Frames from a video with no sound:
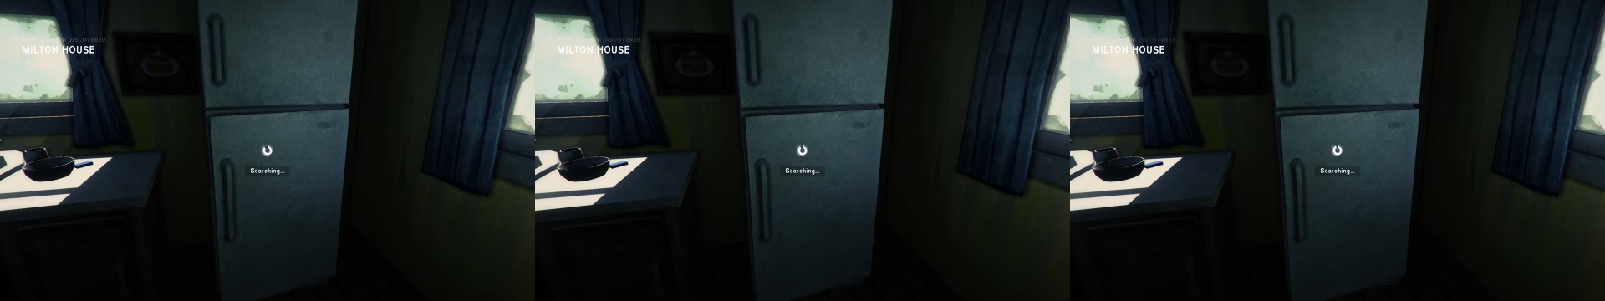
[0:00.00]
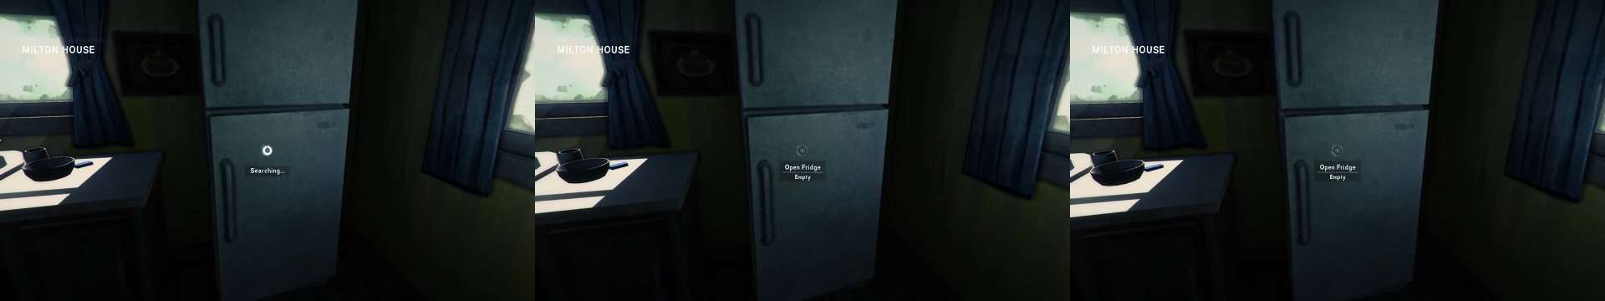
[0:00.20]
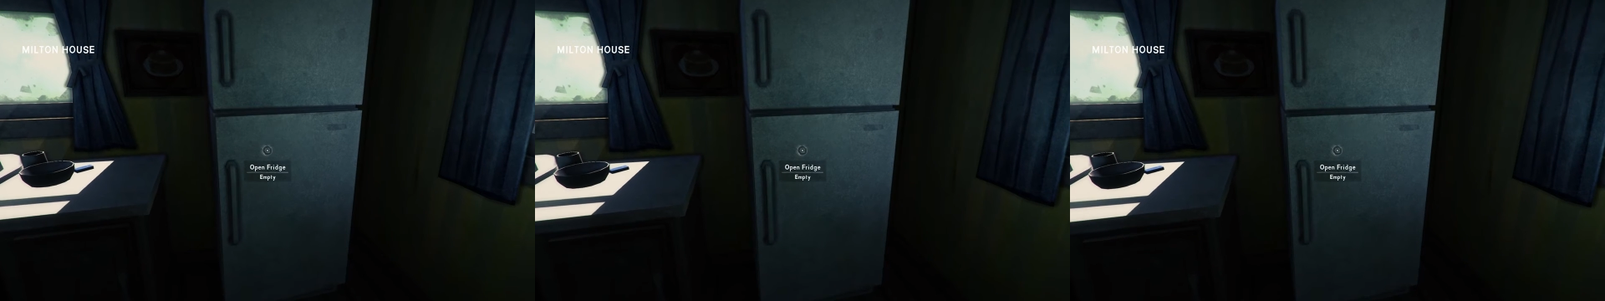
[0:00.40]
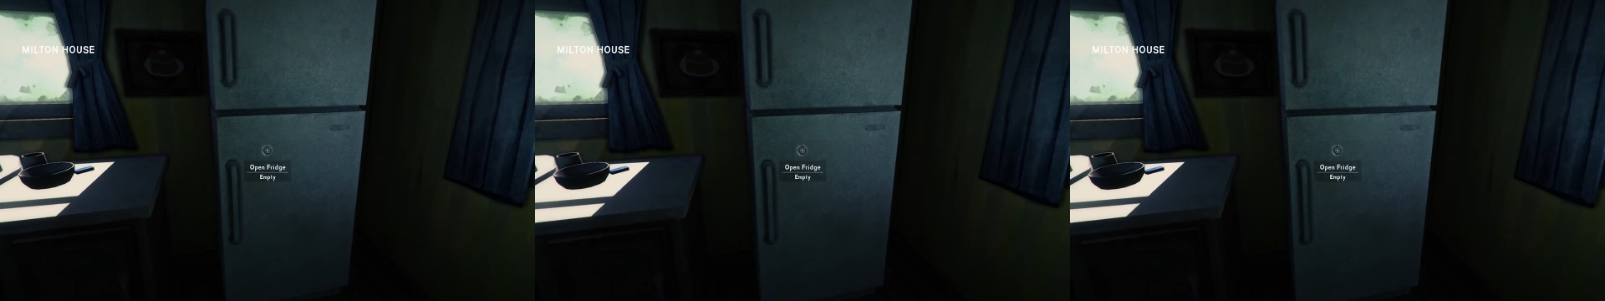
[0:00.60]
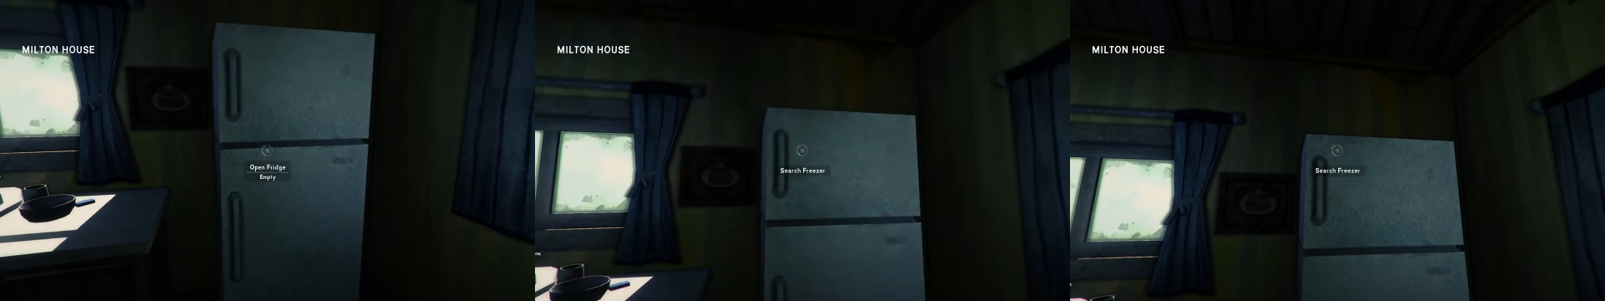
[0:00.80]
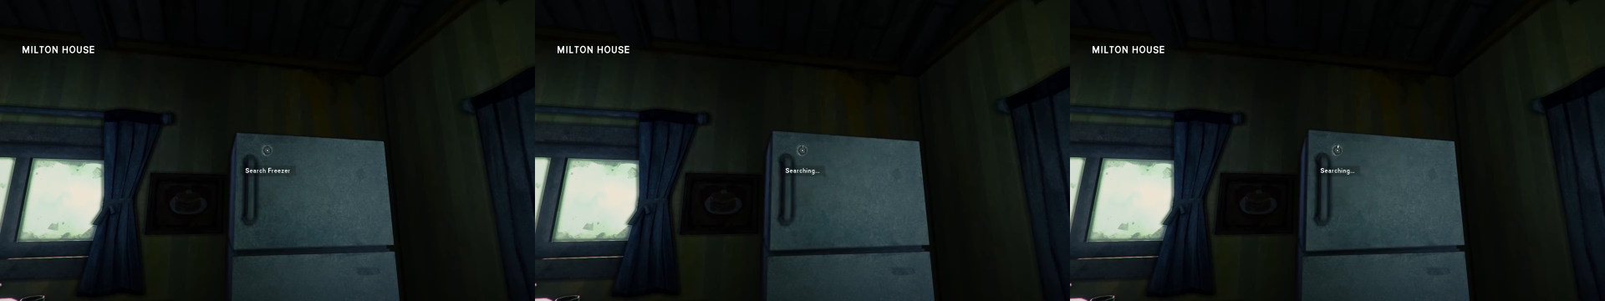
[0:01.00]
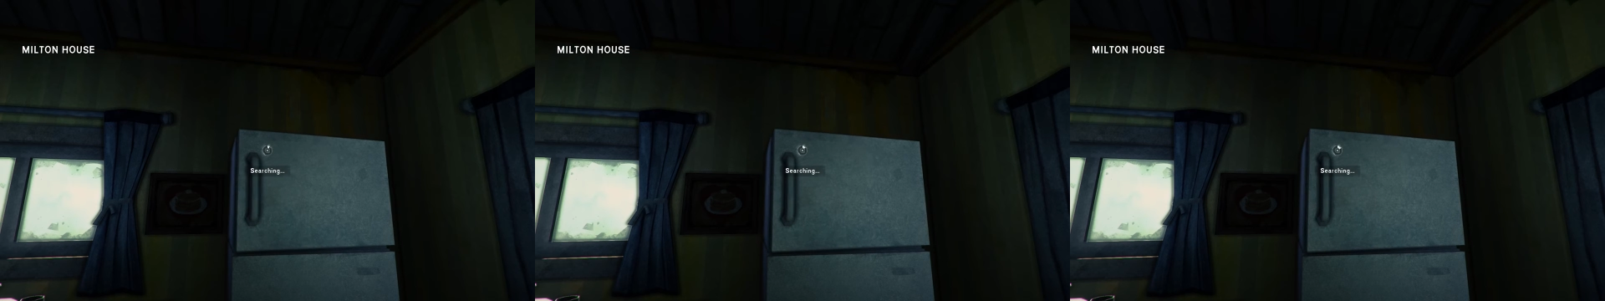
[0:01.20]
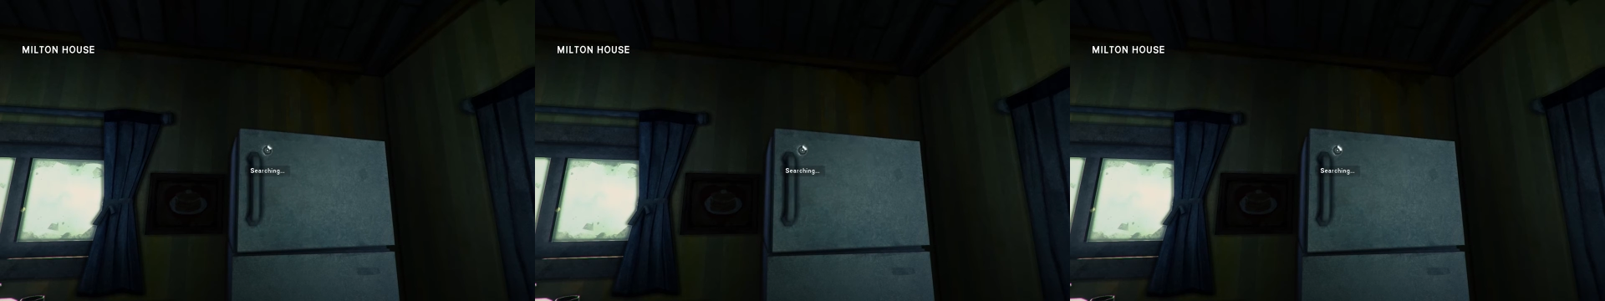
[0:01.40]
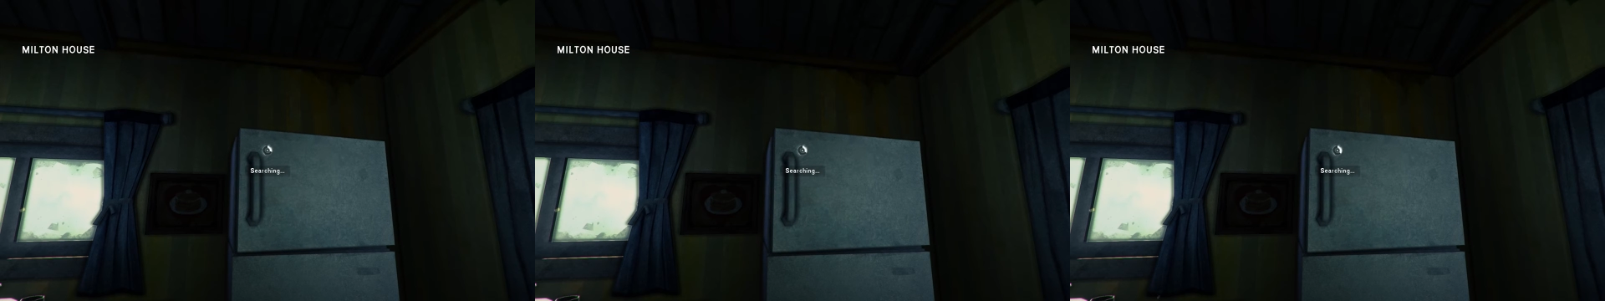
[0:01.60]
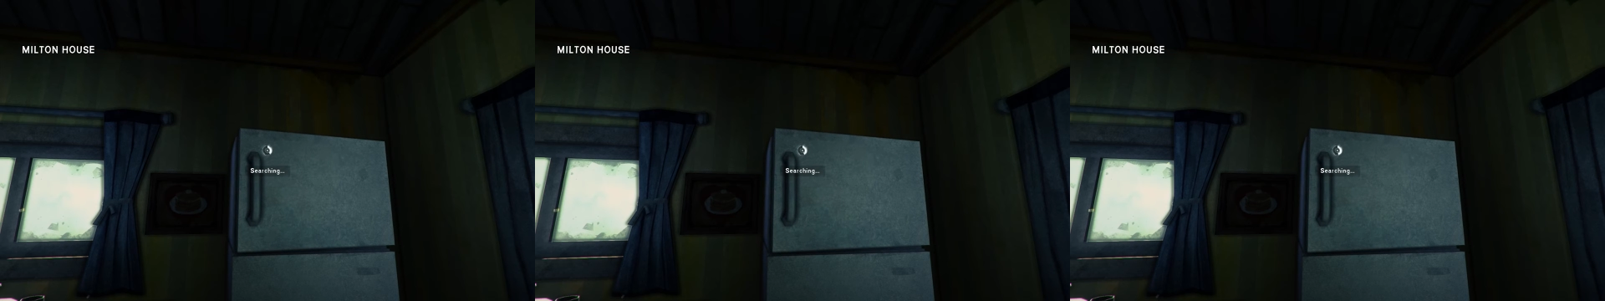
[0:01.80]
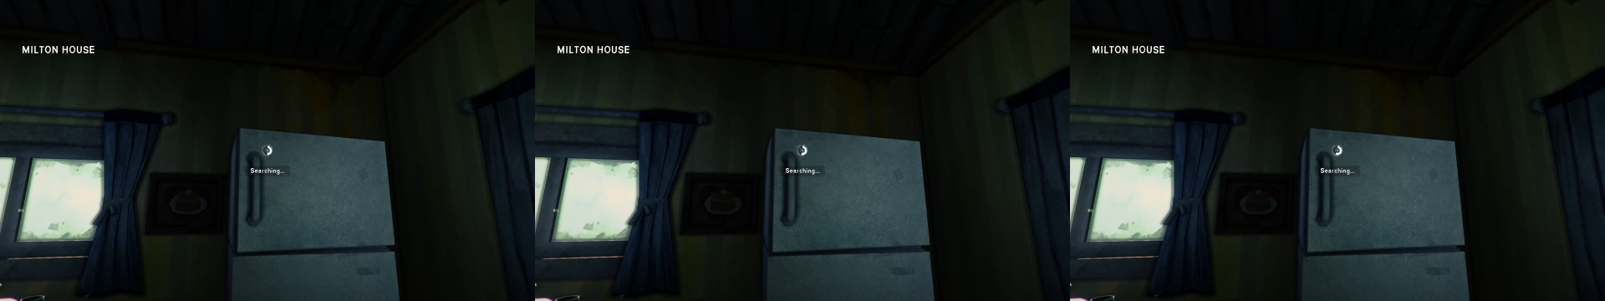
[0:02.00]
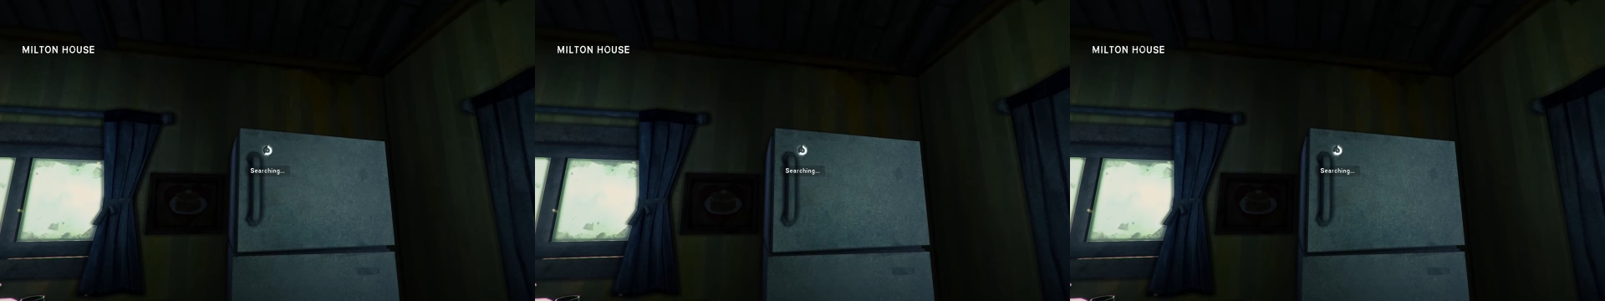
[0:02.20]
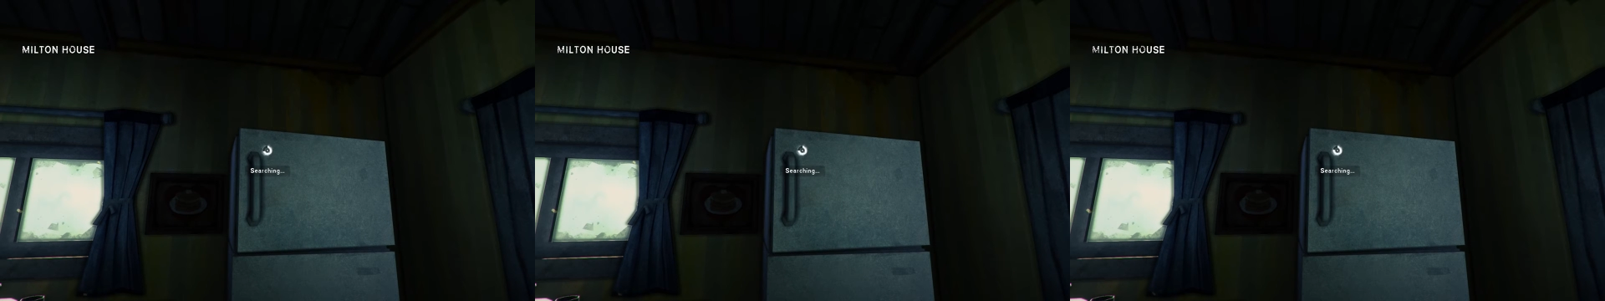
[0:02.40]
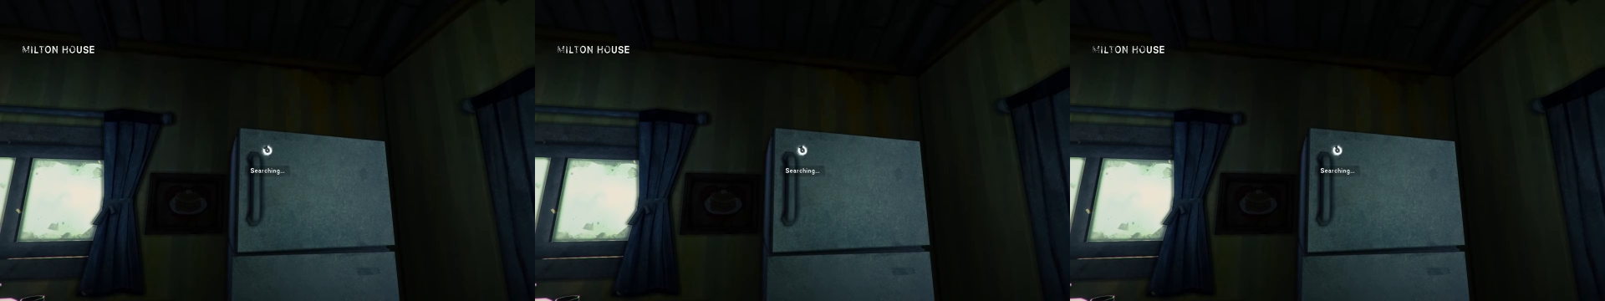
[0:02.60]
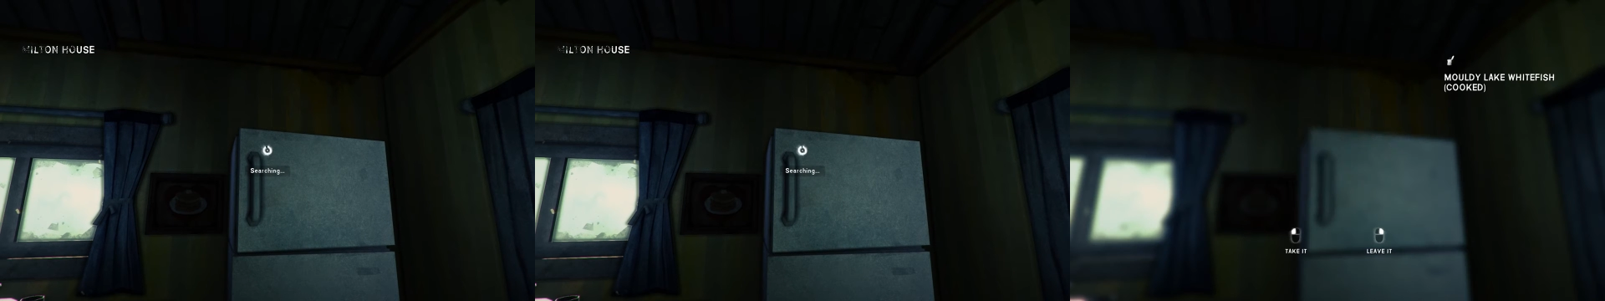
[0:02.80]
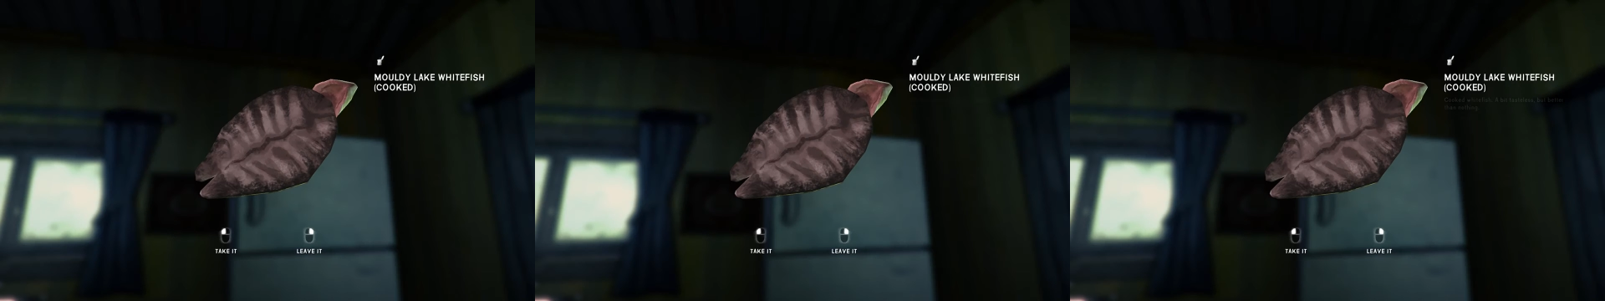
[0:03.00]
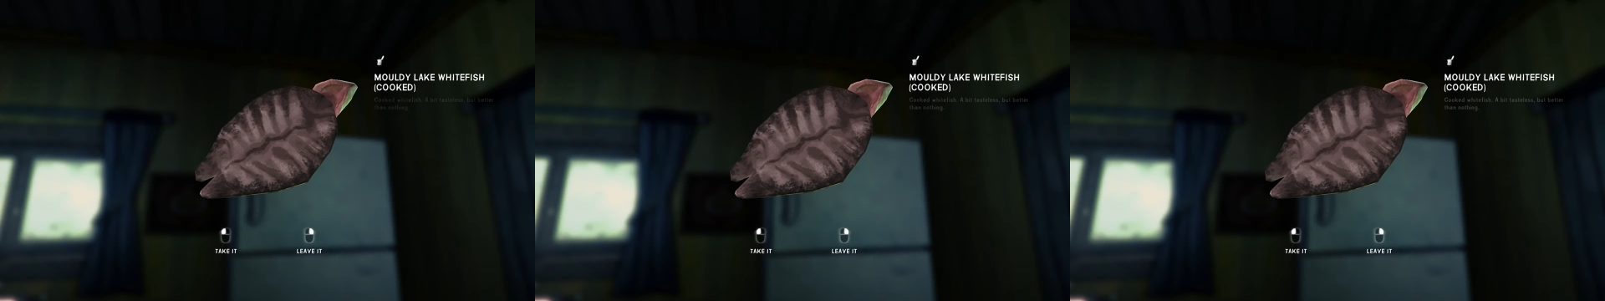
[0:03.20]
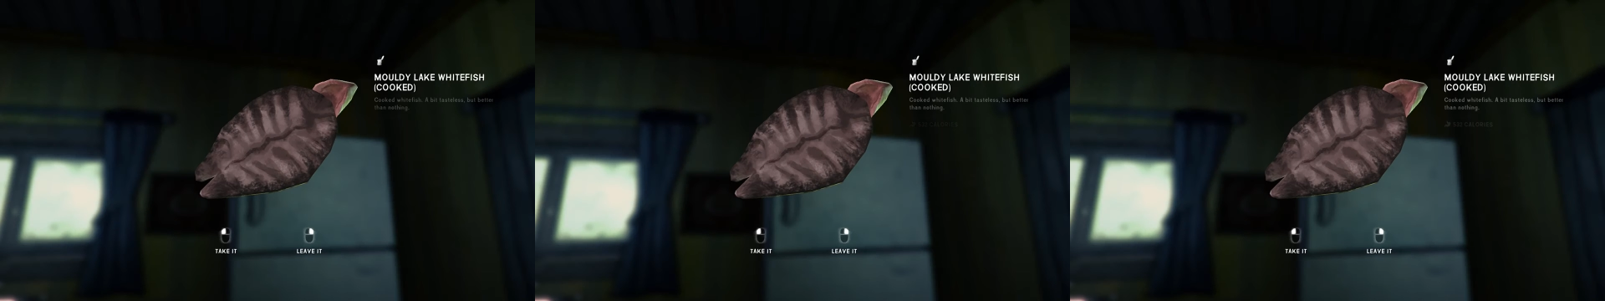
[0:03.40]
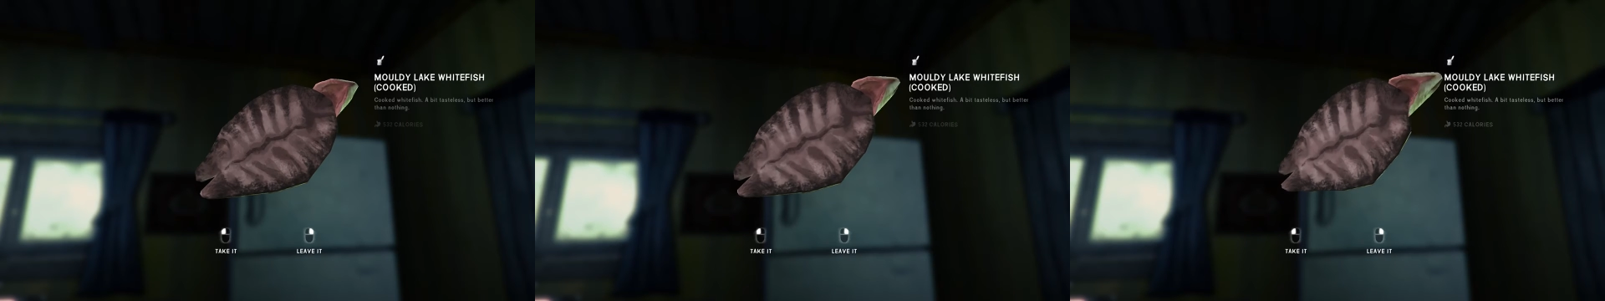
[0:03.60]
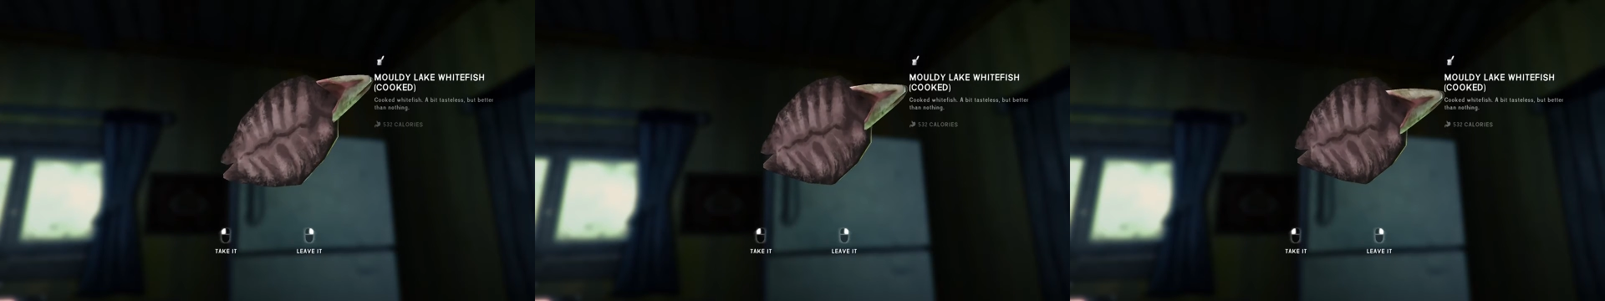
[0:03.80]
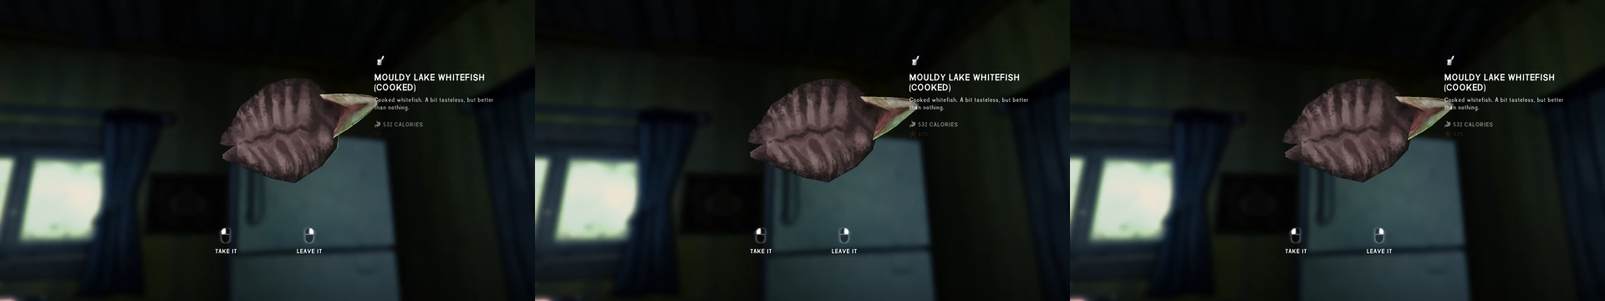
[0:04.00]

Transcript: No face is visible, so there are no lips to read.